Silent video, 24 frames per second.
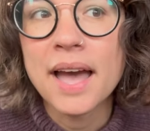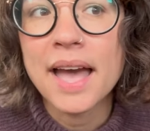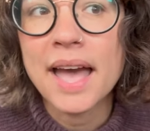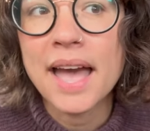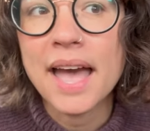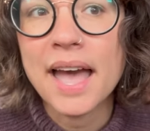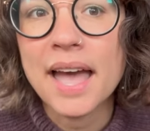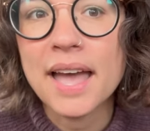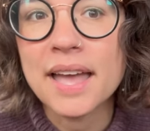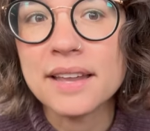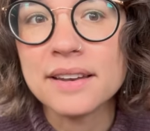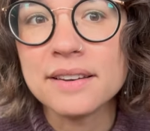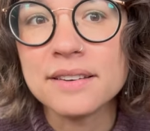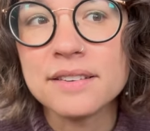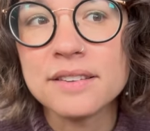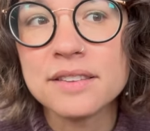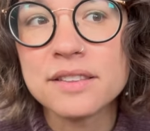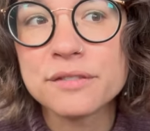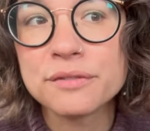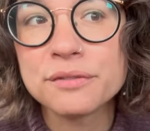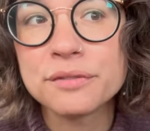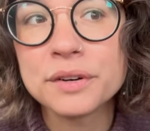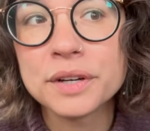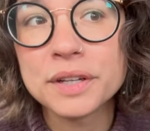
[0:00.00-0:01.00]
And
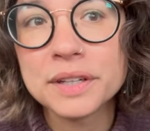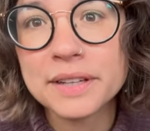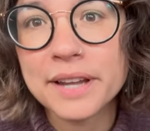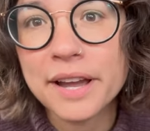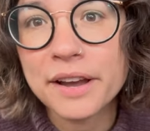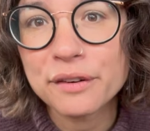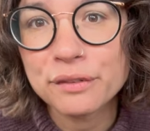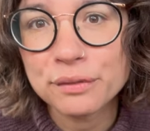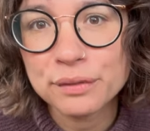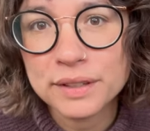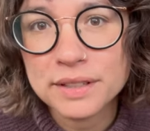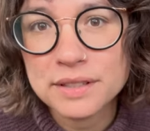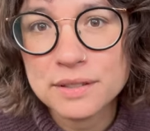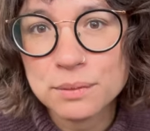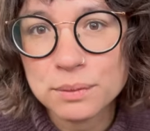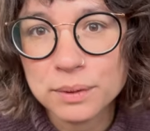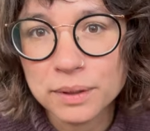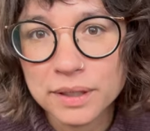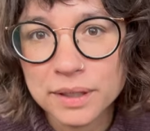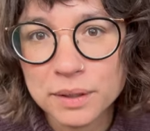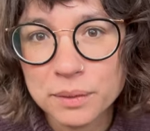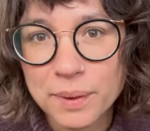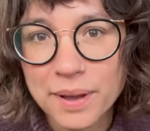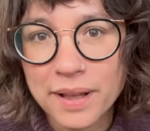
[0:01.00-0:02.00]
the foot now fits
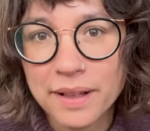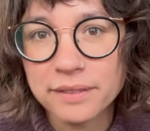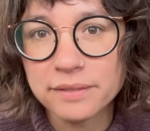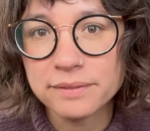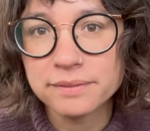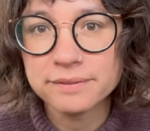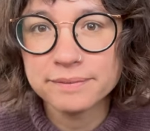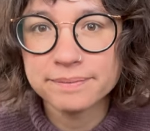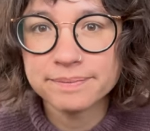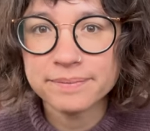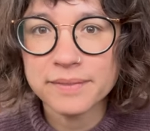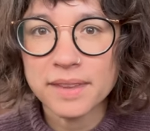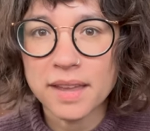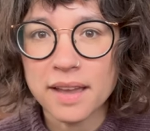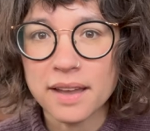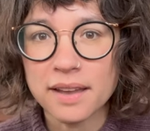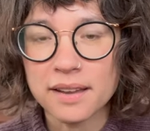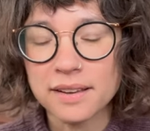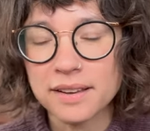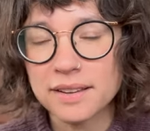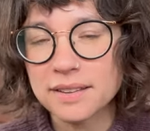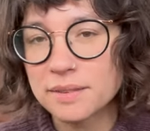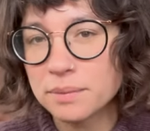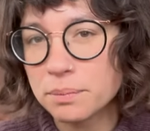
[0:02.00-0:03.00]
really well
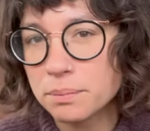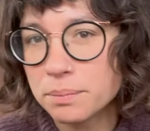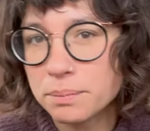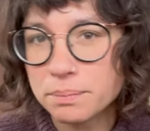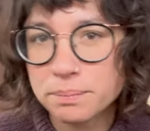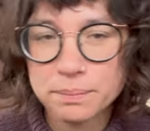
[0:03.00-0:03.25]
because uh,